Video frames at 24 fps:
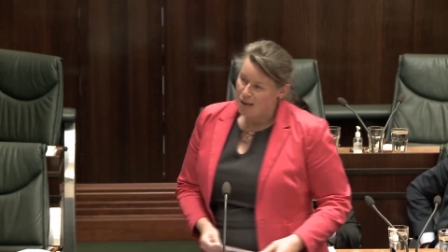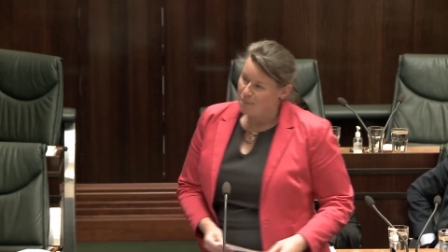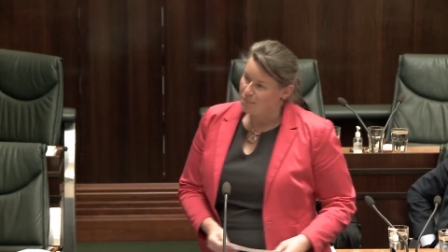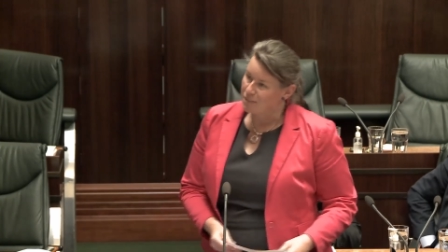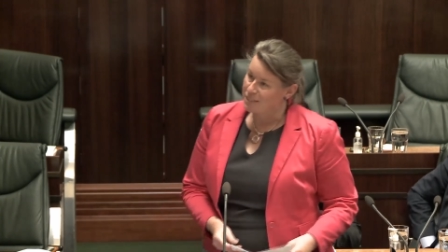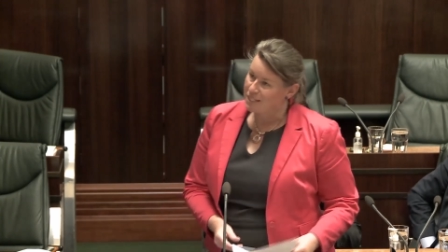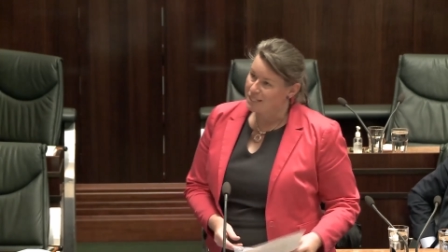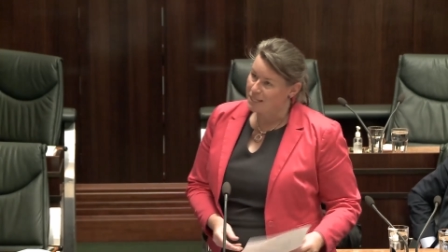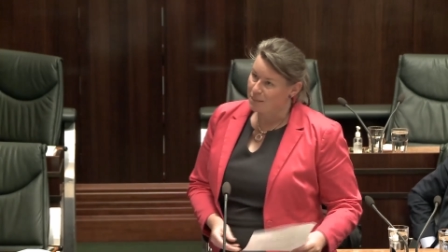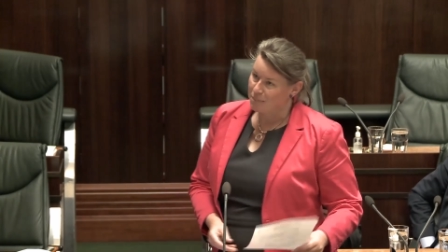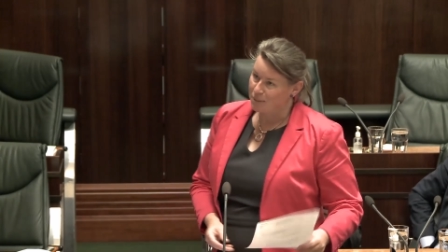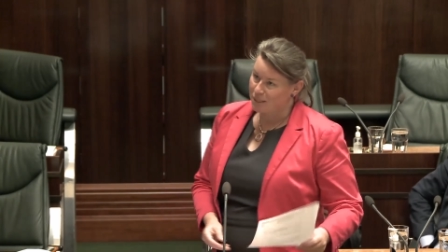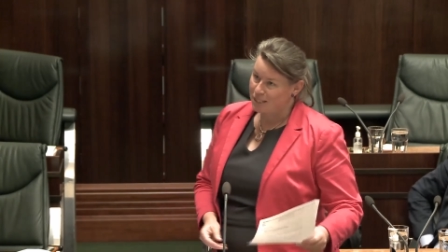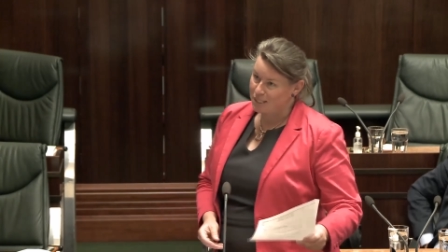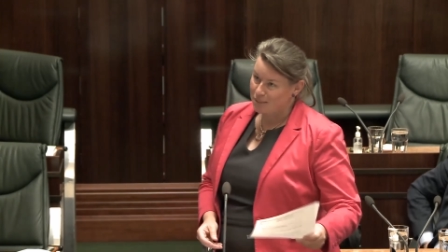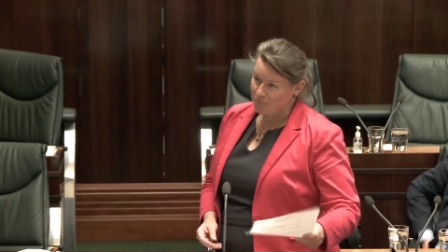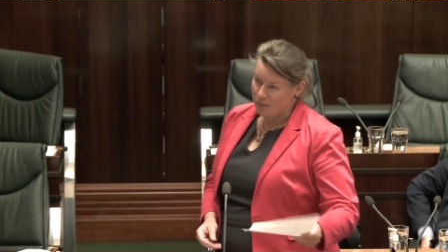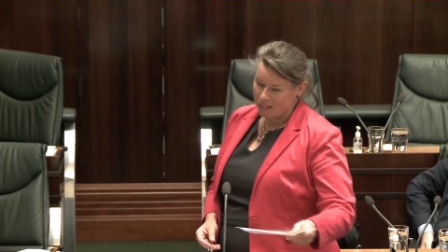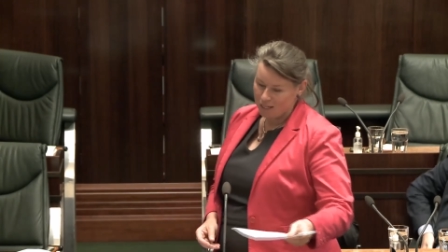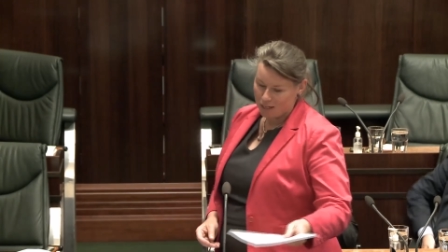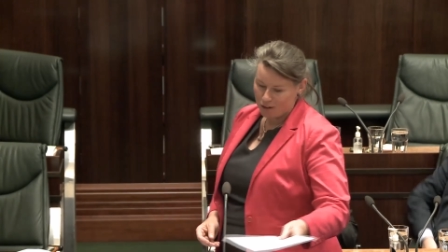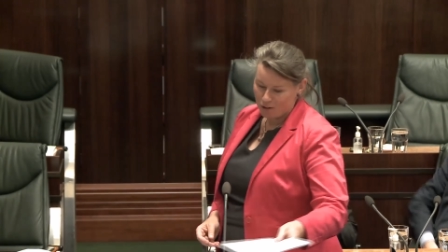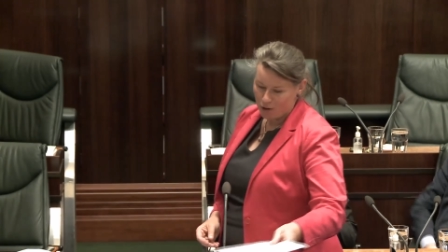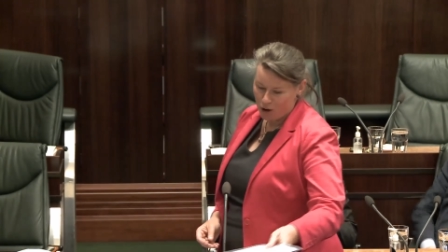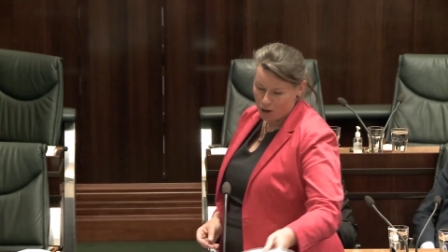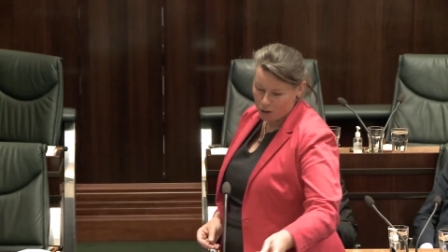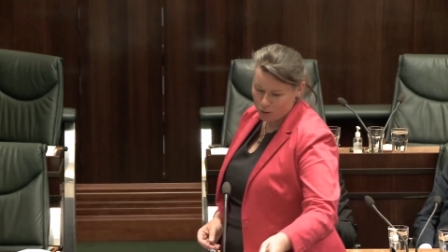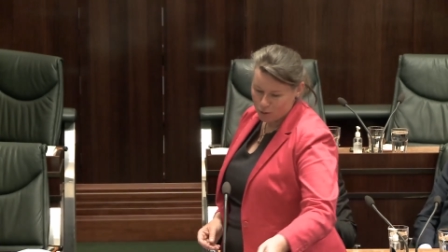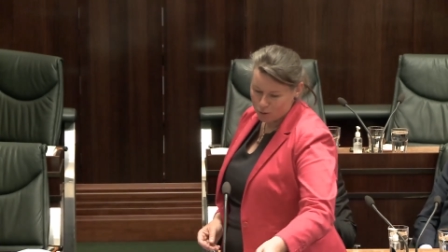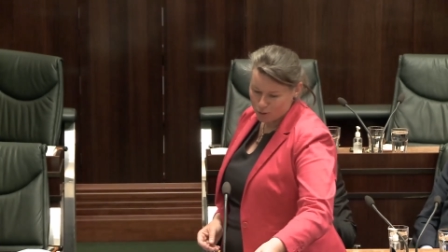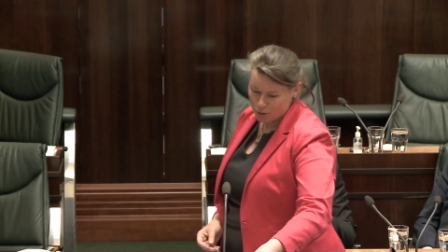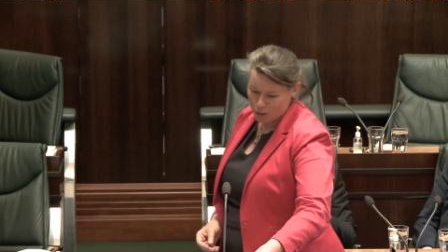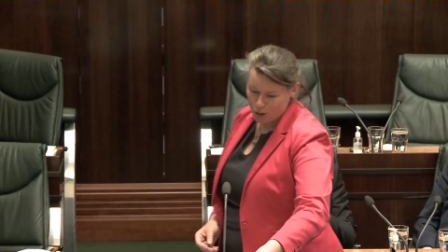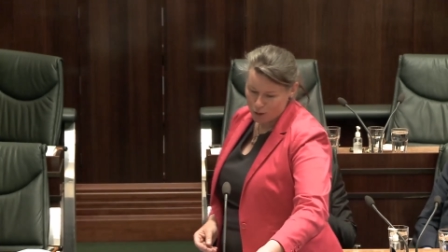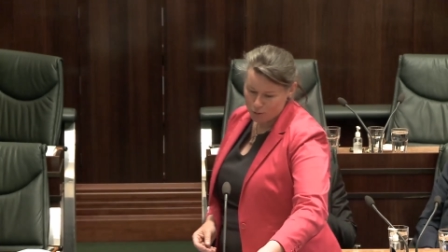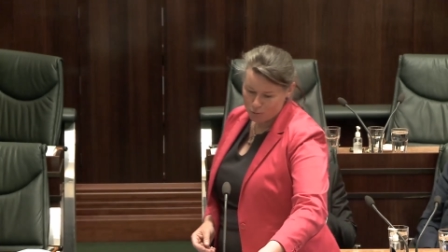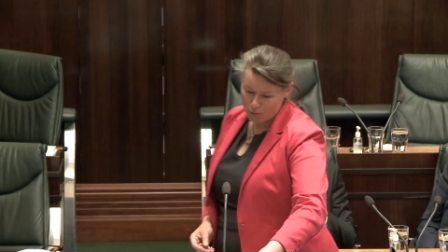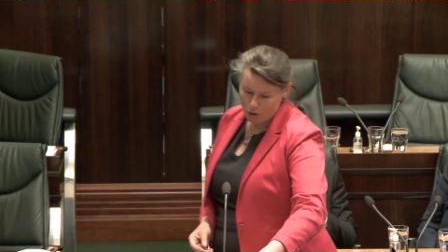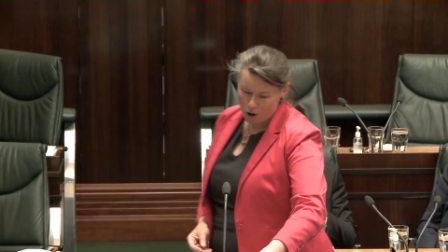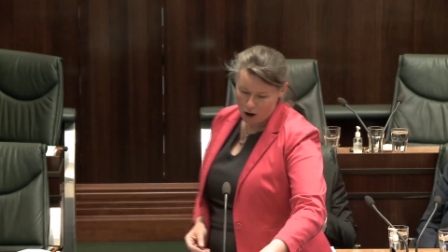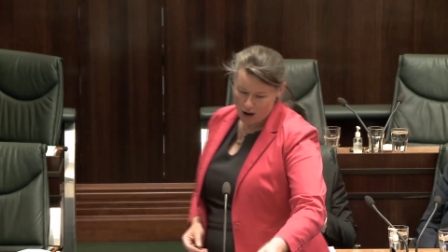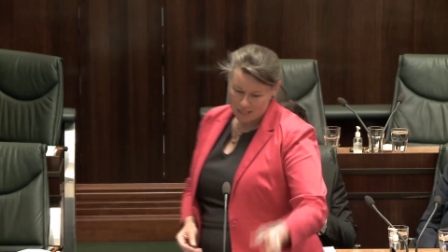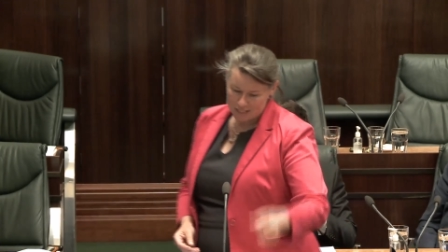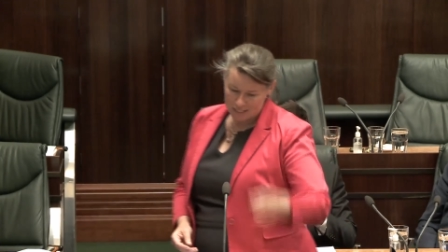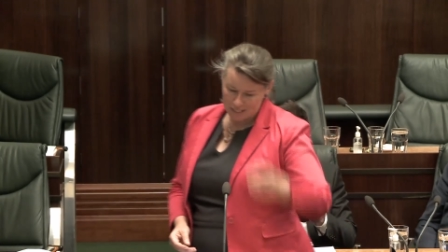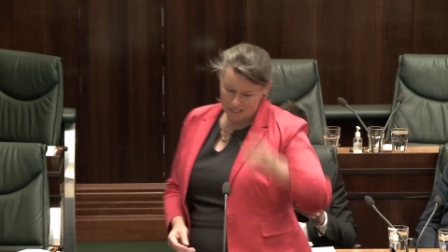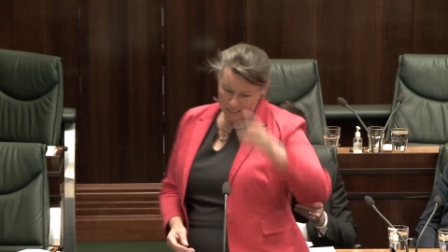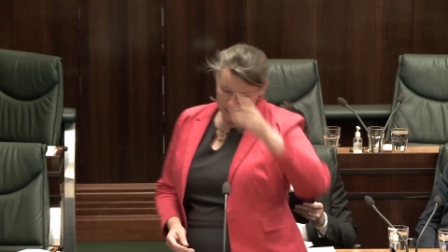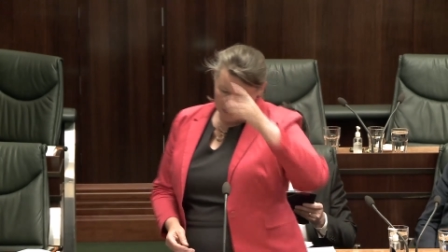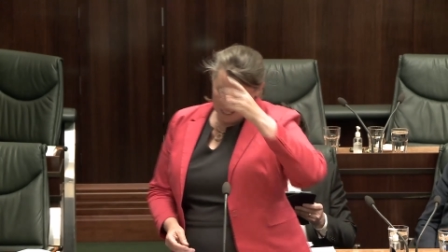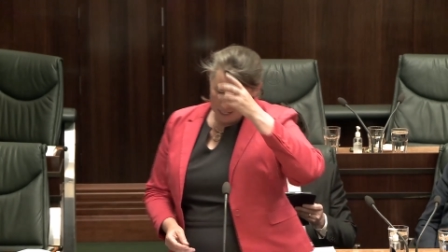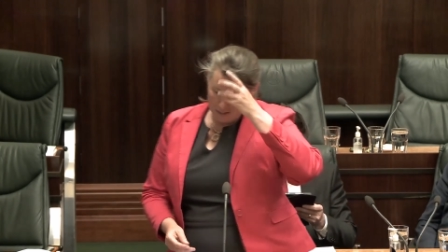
Mr Deputy Speaker, I also rise this